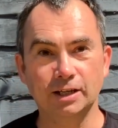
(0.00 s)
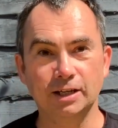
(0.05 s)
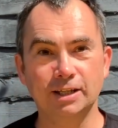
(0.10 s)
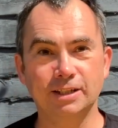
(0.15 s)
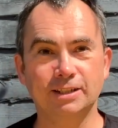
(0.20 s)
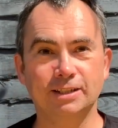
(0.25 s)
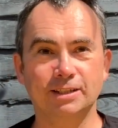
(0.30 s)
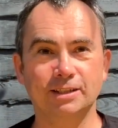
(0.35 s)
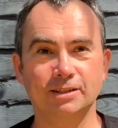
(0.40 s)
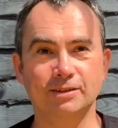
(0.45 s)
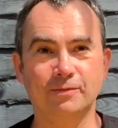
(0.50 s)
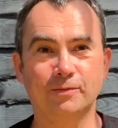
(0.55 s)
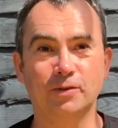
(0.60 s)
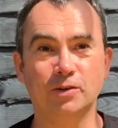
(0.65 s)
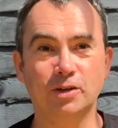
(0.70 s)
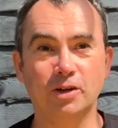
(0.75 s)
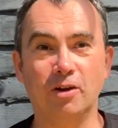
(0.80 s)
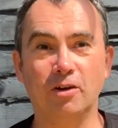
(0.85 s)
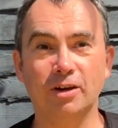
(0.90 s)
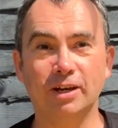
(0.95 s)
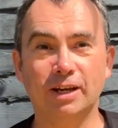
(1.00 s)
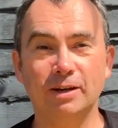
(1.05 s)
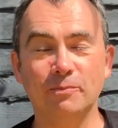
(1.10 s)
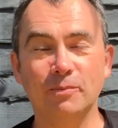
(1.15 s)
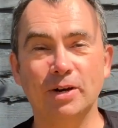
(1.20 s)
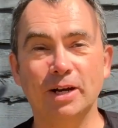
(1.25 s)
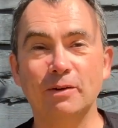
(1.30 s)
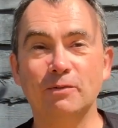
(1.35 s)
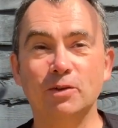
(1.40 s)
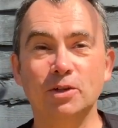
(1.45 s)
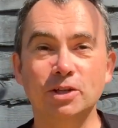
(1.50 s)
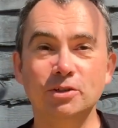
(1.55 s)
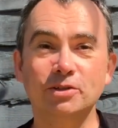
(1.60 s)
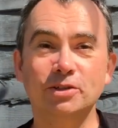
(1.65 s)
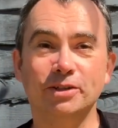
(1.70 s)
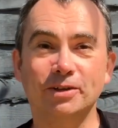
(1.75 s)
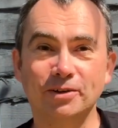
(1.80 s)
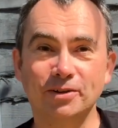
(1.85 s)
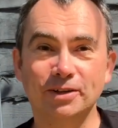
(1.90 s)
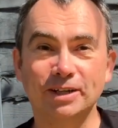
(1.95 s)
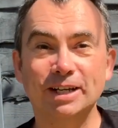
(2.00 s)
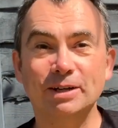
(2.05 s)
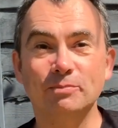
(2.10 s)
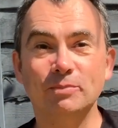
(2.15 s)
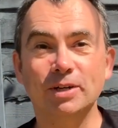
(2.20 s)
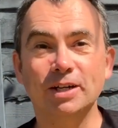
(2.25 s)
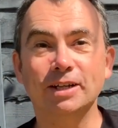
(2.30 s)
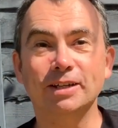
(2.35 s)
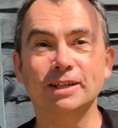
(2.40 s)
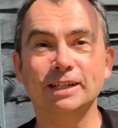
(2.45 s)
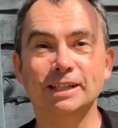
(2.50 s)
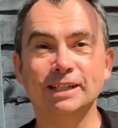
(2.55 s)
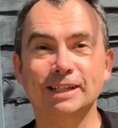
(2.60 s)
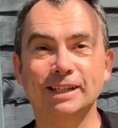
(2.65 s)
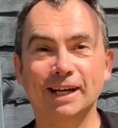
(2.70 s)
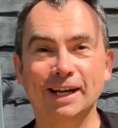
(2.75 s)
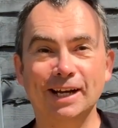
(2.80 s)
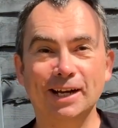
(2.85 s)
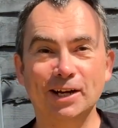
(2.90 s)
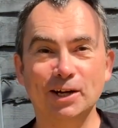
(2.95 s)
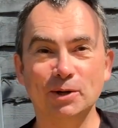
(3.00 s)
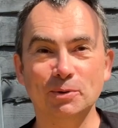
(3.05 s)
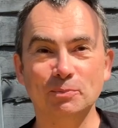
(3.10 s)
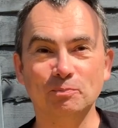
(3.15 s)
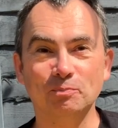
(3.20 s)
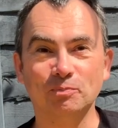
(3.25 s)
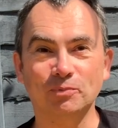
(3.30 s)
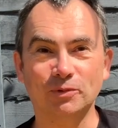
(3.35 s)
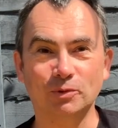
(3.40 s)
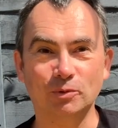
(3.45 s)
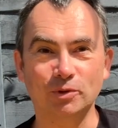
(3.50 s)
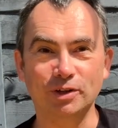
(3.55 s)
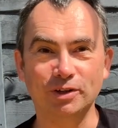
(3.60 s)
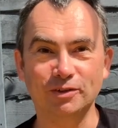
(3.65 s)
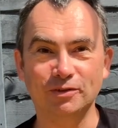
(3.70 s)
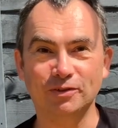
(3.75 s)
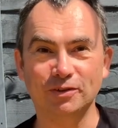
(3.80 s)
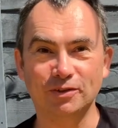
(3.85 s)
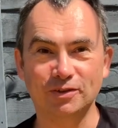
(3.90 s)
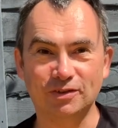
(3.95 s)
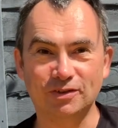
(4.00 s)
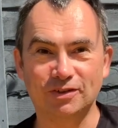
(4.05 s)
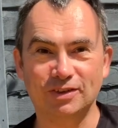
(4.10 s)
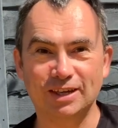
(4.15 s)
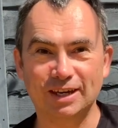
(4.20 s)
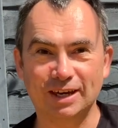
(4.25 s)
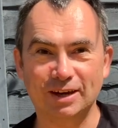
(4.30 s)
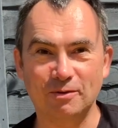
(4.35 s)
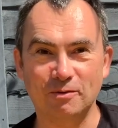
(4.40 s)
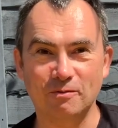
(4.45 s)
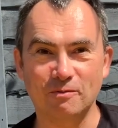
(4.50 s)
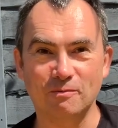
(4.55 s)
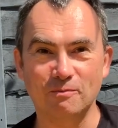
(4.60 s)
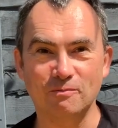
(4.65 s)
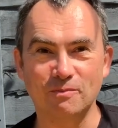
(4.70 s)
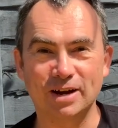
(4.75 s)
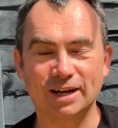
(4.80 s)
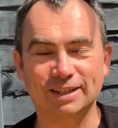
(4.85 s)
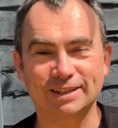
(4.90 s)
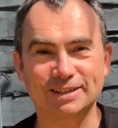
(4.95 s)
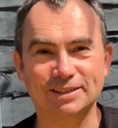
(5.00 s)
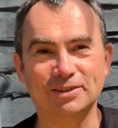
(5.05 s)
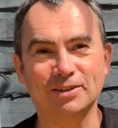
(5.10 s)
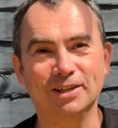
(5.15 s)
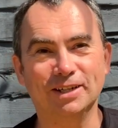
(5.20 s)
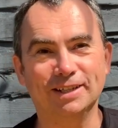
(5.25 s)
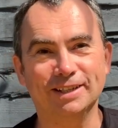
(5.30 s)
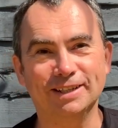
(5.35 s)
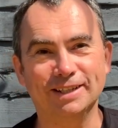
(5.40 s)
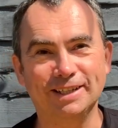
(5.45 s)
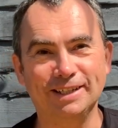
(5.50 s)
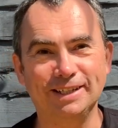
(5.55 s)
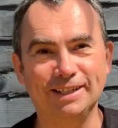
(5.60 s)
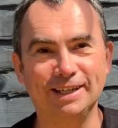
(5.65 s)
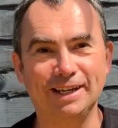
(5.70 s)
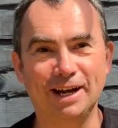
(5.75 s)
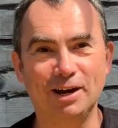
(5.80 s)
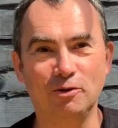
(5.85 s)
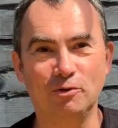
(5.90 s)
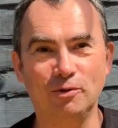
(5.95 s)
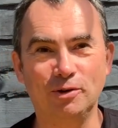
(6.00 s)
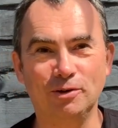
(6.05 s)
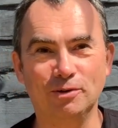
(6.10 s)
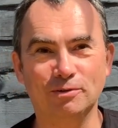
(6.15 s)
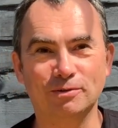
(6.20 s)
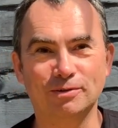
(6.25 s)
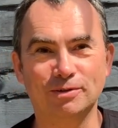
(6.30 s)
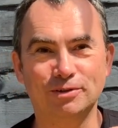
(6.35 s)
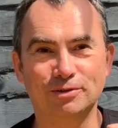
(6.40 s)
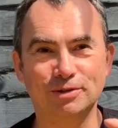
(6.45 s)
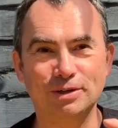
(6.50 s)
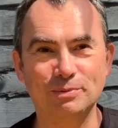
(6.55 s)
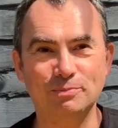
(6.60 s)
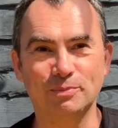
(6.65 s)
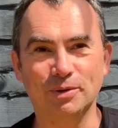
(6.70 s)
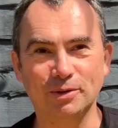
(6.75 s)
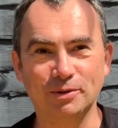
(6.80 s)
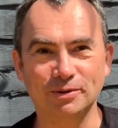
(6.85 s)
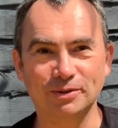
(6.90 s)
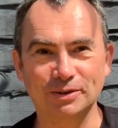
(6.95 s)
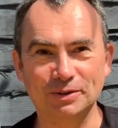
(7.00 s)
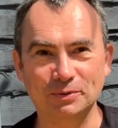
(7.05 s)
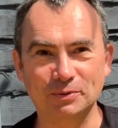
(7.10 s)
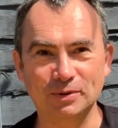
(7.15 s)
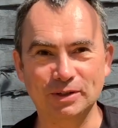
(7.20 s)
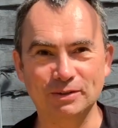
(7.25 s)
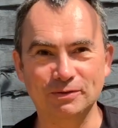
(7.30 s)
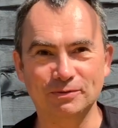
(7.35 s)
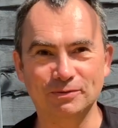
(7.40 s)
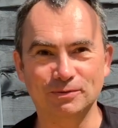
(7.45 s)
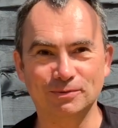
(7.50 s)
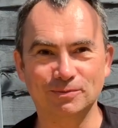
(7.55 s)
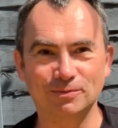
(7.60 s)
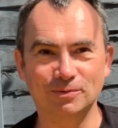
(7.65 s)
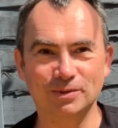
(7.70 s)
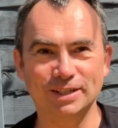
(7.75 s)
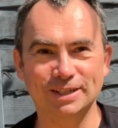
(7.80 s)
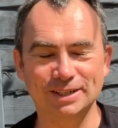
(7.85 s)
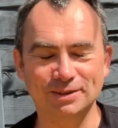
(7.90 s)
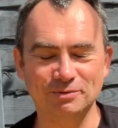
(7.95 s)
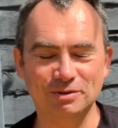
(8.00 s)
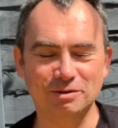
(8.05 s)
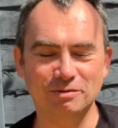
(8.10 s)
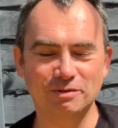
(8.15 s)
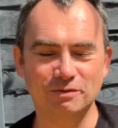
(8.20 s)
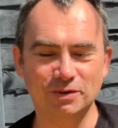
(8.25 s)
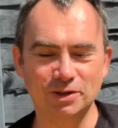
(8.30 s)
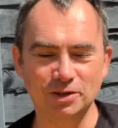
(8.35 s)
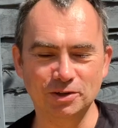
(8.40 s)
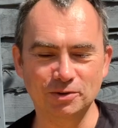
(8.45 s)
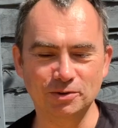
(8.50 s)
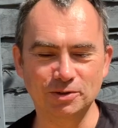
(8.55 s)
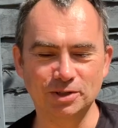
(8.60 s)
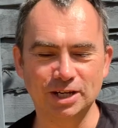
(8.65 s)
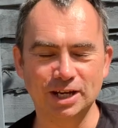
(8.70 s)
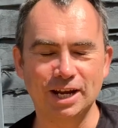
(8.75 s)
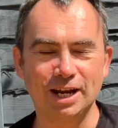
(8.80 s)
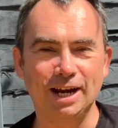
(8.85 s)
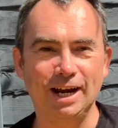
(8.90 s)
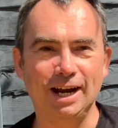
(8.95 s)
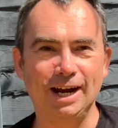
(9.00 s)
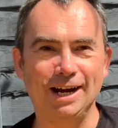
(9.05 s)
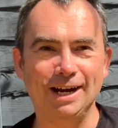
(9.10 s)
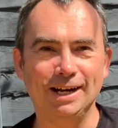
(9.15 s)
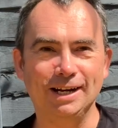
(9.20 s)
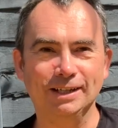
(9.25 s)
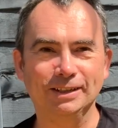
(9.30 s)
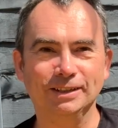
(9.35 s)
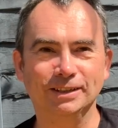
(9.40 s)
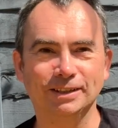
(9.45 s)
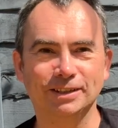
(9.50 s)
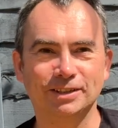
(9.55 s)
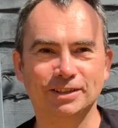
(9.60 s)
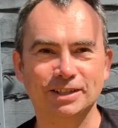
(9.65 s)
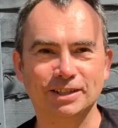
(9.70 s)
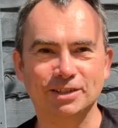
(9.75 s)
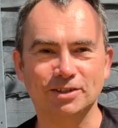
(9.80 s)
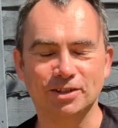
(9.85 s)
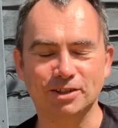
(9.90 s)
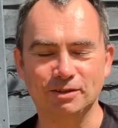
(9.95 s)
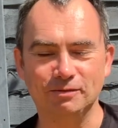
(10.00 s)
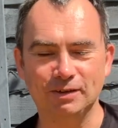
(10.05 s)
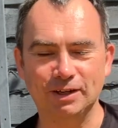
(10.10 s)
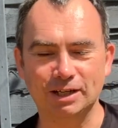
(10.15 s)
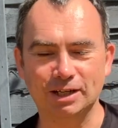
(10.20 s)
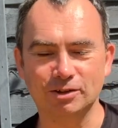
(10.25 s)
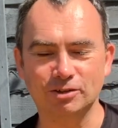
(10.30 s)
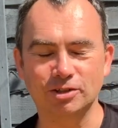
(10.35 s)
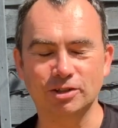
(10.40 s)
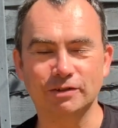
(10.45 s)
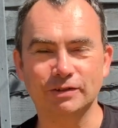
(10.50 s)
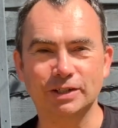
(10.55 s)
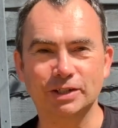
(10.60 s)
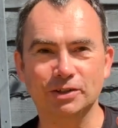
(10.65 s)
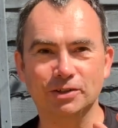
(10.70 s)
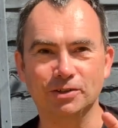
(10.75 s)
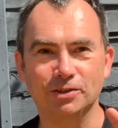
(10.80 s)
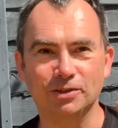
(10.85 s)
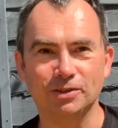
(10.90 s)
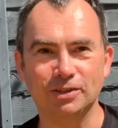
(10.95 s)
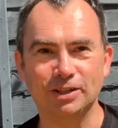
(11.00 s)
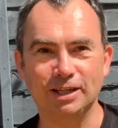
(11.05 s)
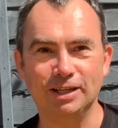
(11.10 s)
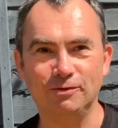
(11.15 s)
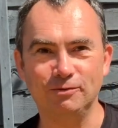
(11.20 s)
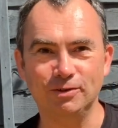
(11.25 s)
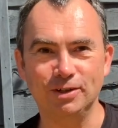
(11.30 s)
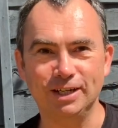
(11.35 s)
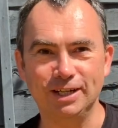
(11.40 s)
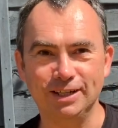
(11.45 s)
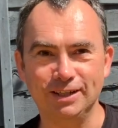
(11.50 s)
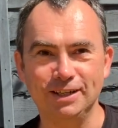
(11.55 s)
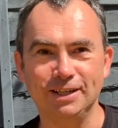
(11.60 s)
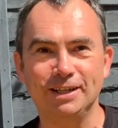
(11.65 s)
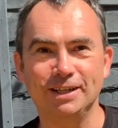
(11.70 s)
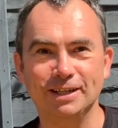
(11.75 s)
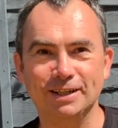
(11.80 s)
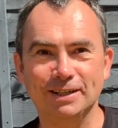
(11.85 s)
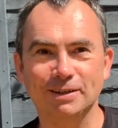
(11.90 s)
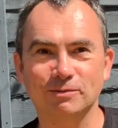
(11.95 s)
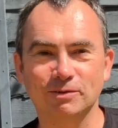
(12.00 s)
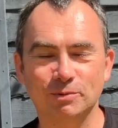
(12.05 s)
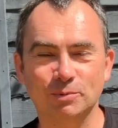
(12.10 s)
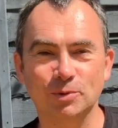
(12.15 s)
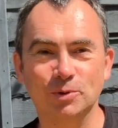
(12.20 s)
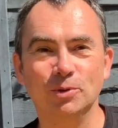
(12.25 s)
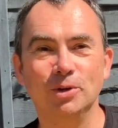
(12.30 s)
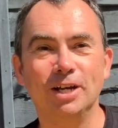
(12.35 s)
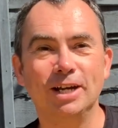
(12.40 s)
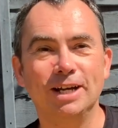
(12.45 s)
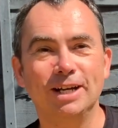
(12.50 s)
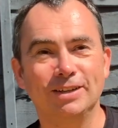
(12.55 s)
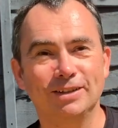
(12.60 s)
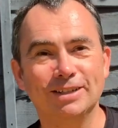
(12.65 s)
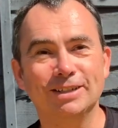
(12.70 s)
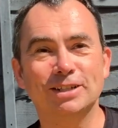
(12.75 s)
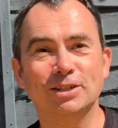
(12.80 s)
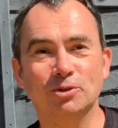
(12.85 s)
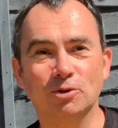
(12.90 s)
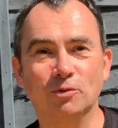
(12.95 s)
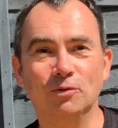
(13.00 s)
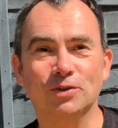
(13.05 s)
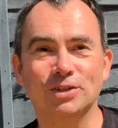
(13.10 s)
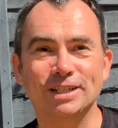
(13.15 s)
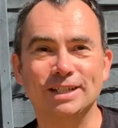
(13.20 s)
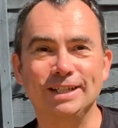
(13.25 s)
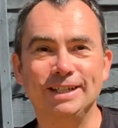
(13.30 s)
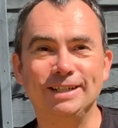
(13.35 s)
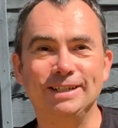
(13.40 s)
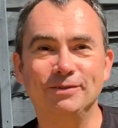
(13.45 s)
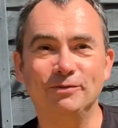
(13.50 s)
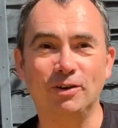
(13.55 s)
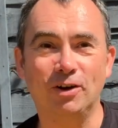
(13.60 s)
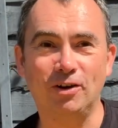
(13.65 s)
it's for your hiking mat. If you're used to car camping with thick mats like the Outwell Dreamboat that we've recently reviewed, and things like the Van Gogh Shangri-La, they're really thick and comfortable. This is obviously for